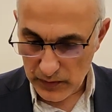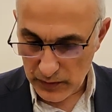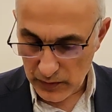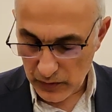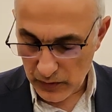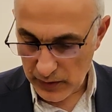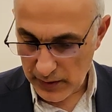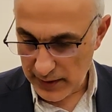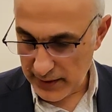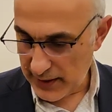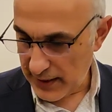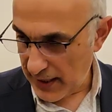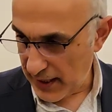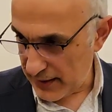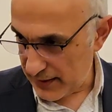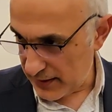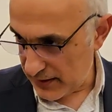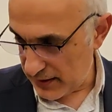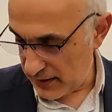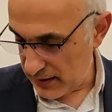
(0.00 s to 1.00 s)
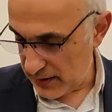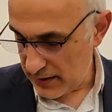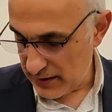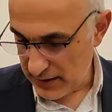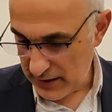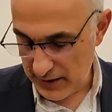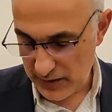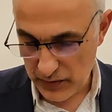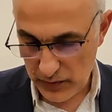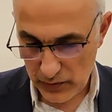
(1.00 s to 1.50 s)
already had
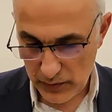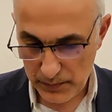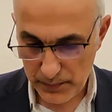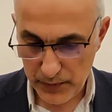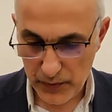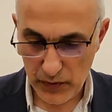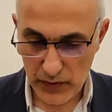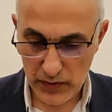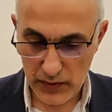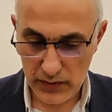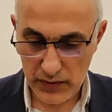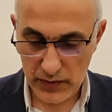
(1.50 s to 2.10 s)
his own portion,